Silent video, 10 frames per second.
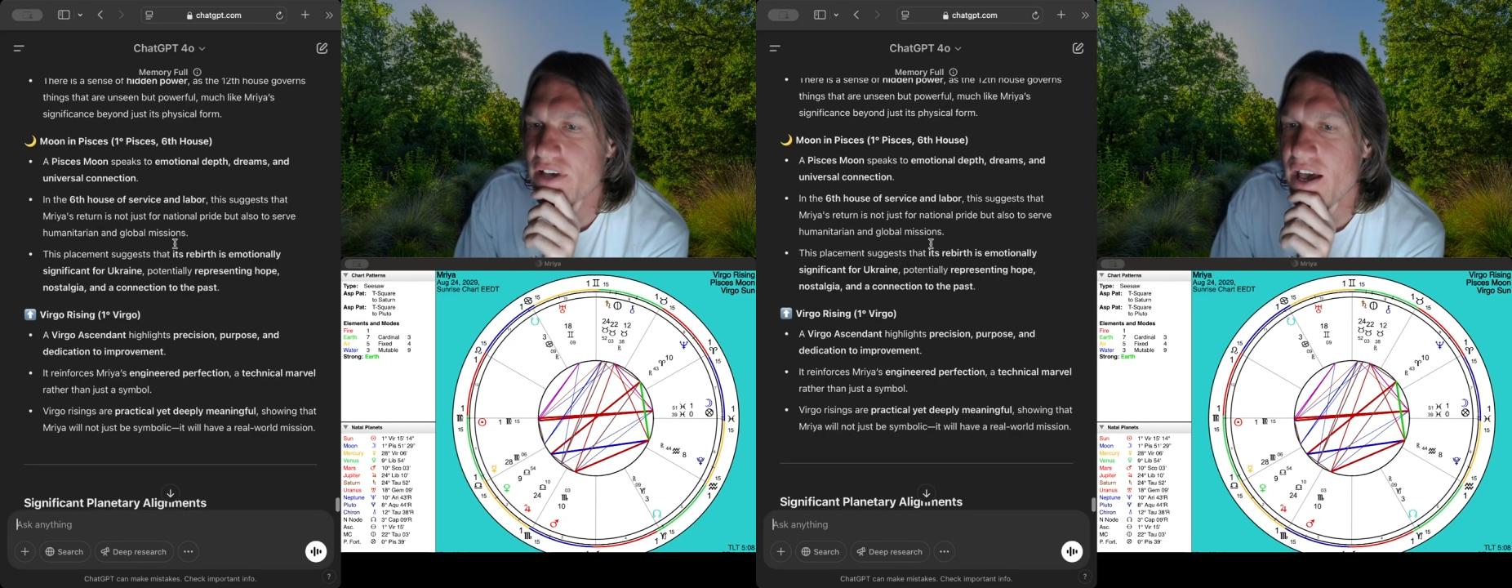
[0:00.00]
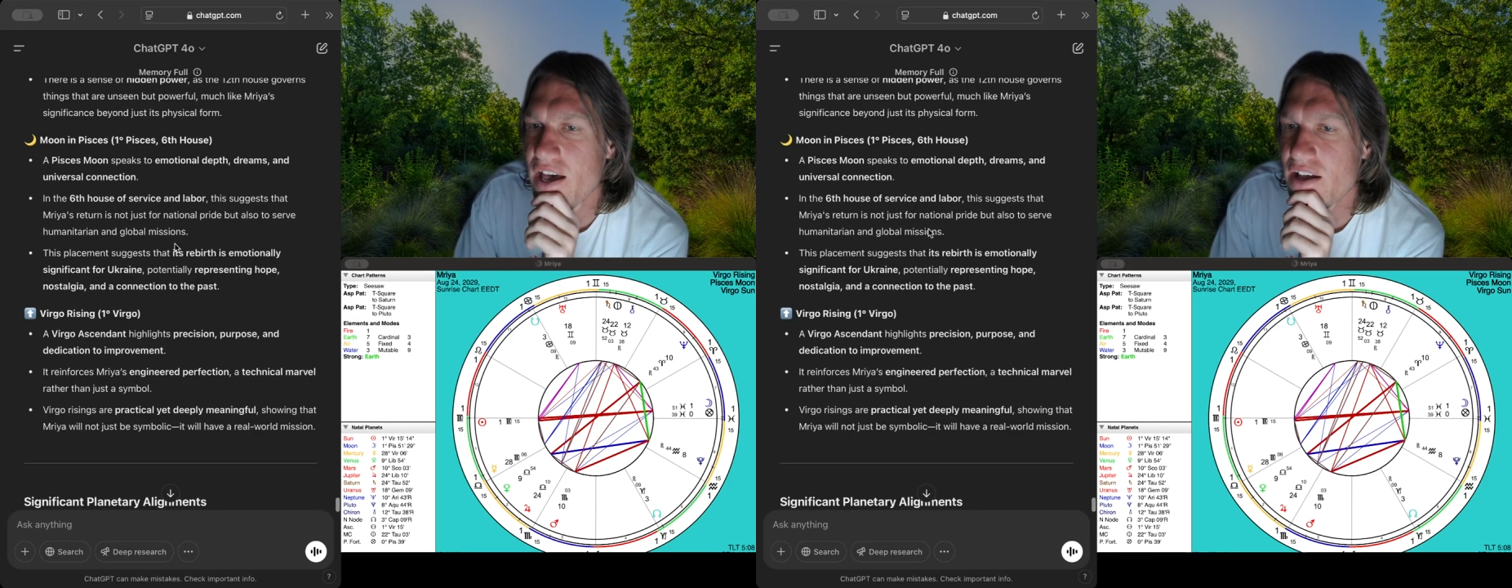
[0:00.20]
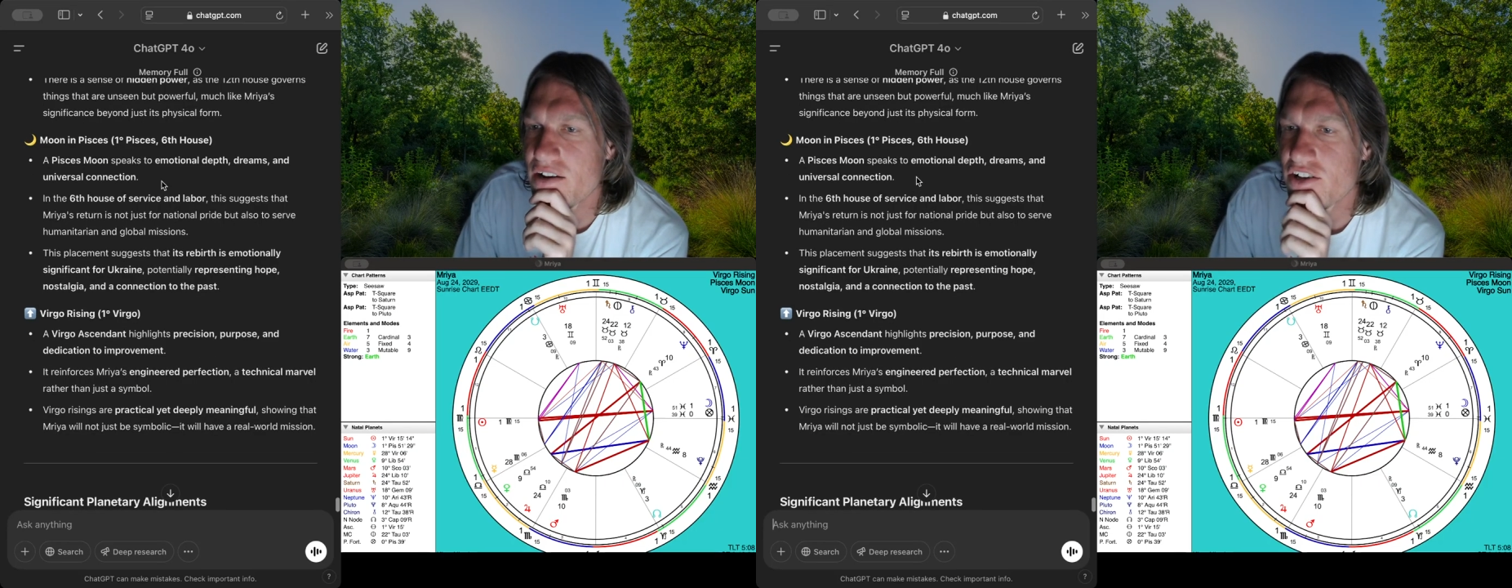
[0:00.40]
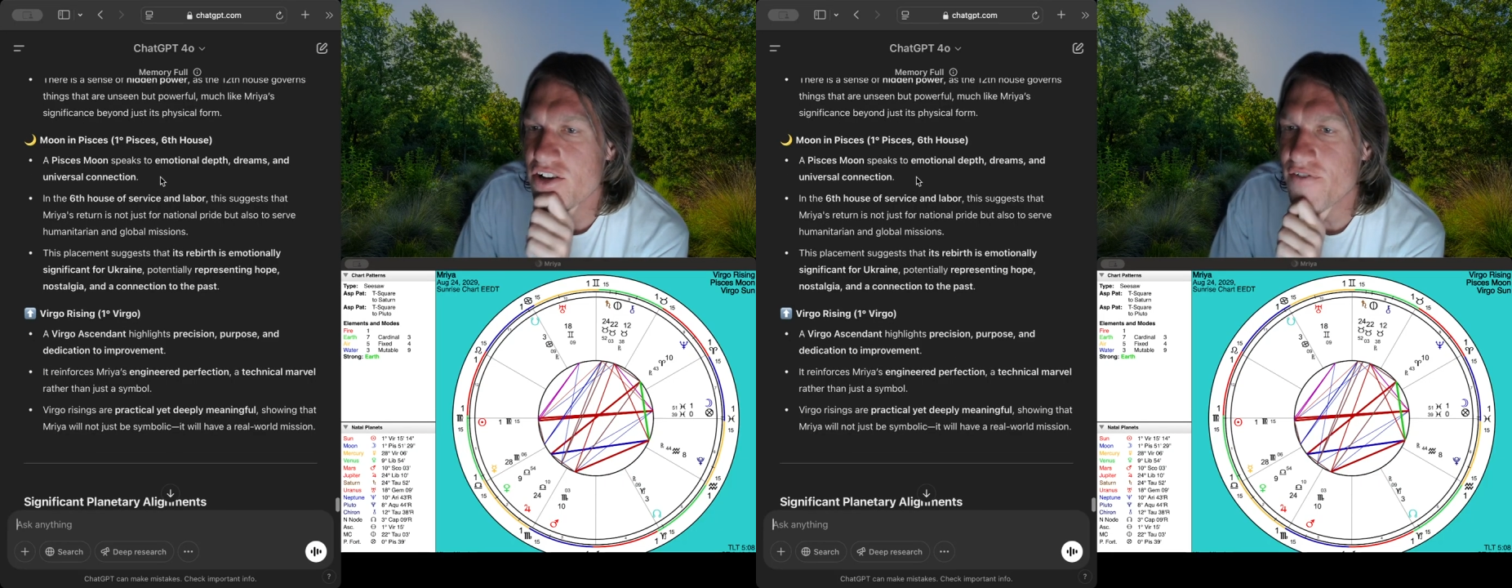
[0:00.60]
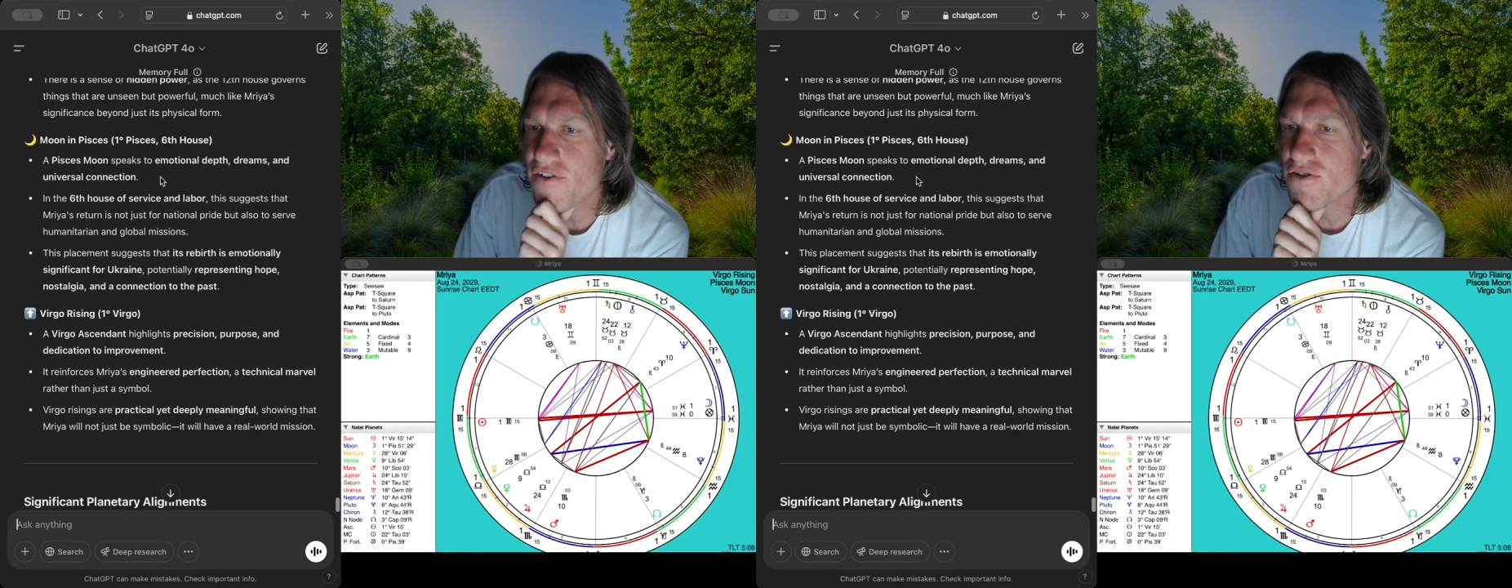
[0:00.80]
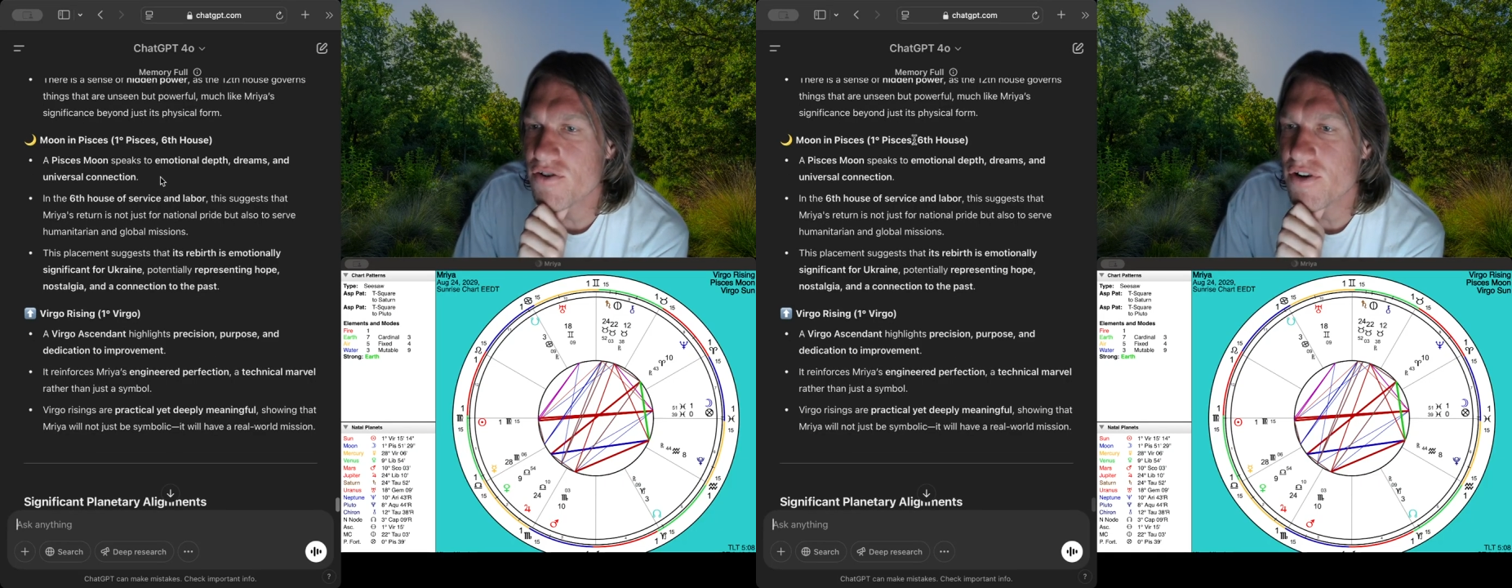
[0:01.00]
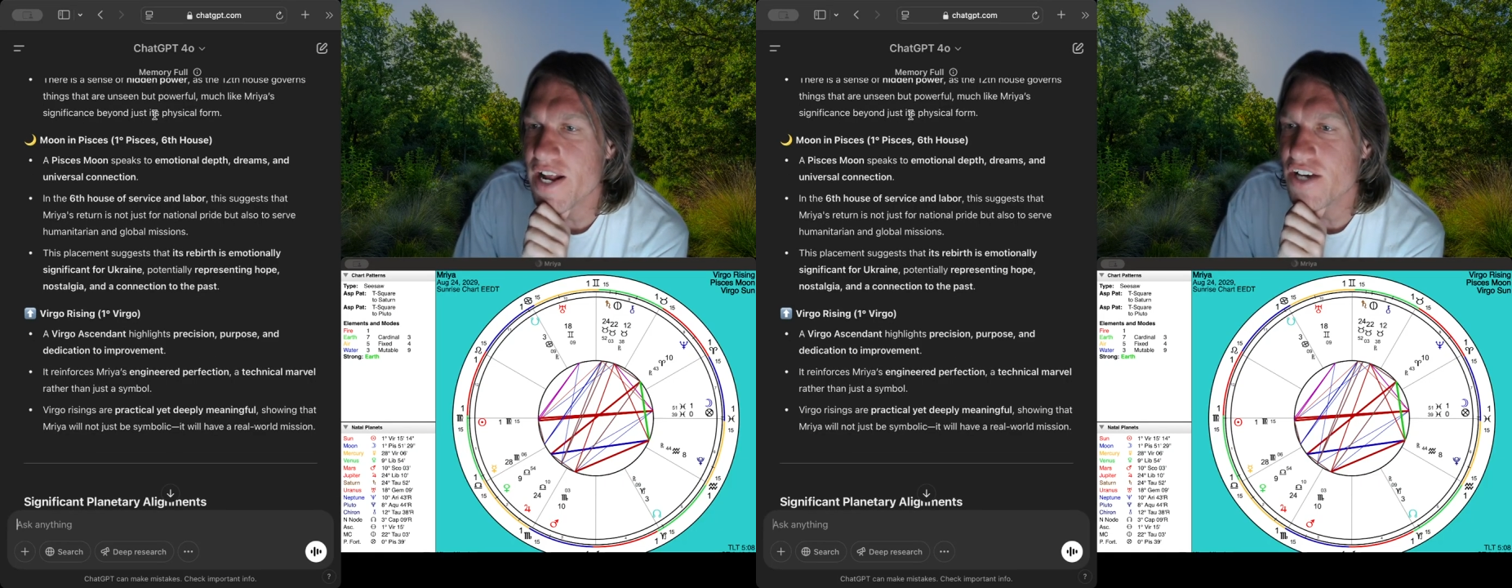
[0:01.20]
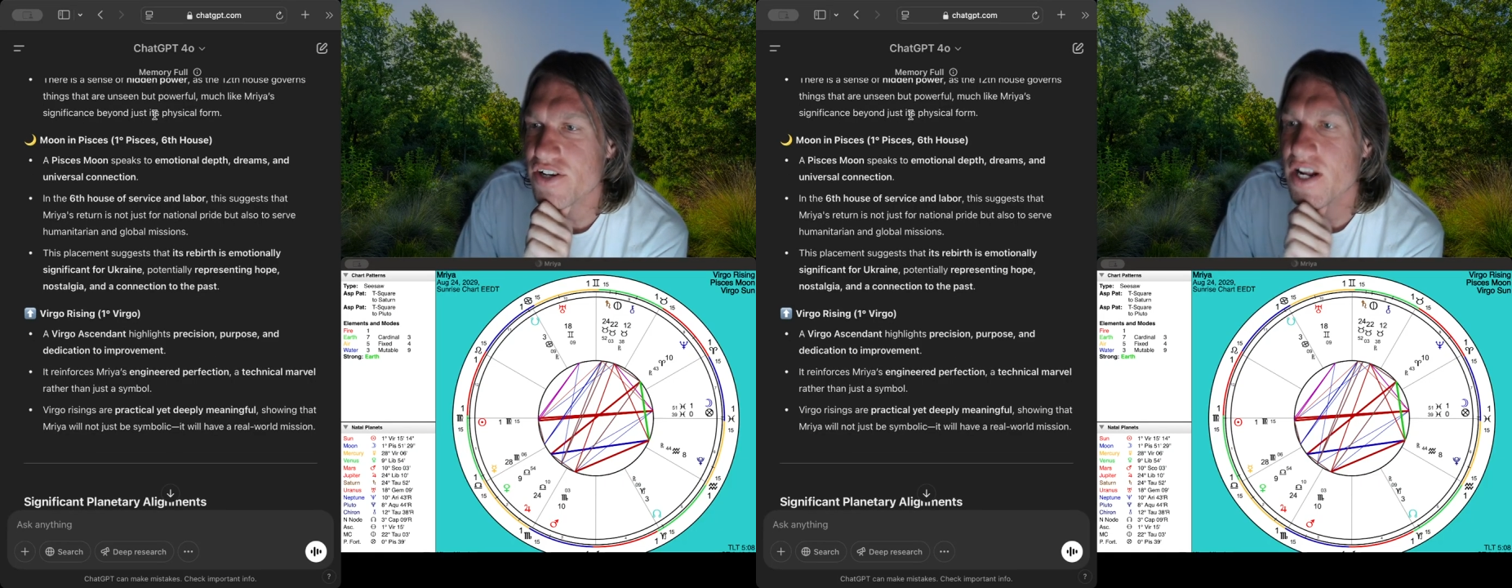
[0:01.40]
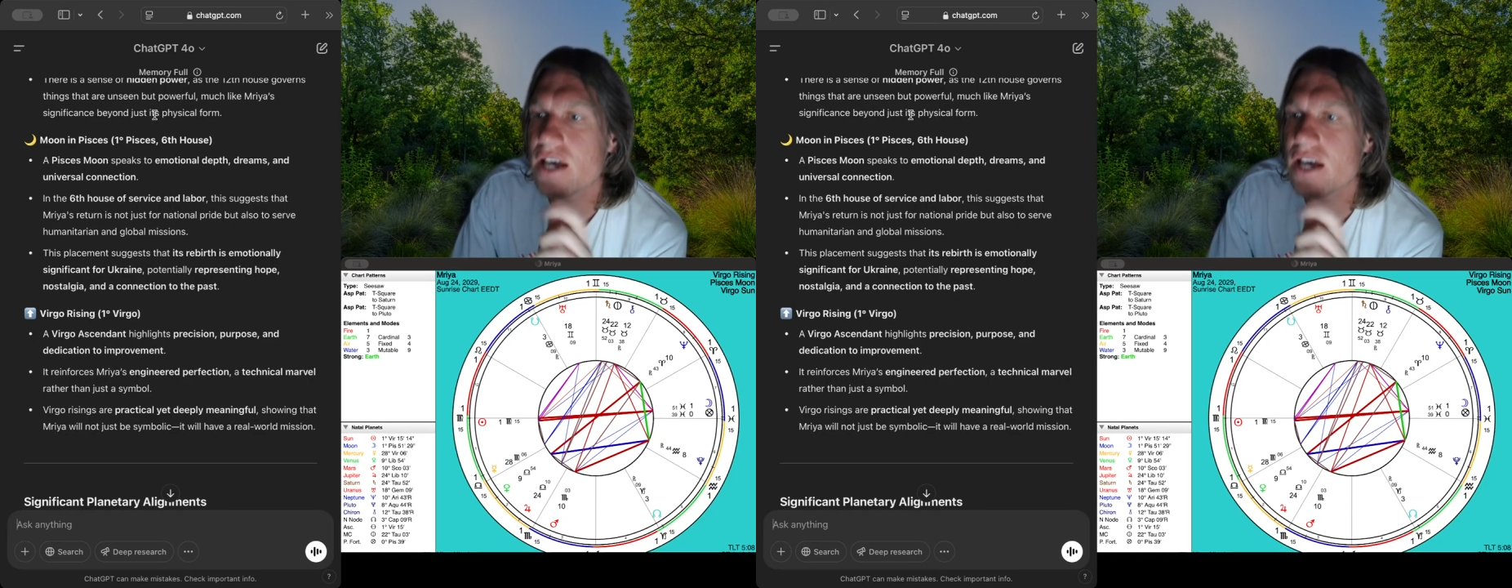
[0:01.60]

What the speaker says: and universal connection.